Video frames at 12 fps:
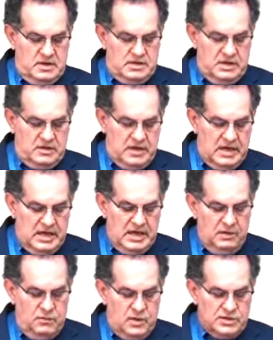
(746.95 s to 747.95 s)
until
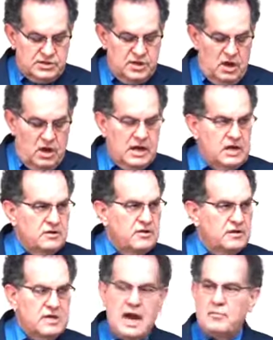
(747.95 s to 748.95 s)
he was gone into
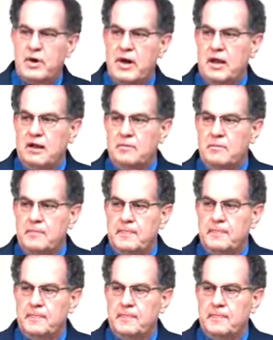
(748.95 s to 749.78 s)
the tabernacle.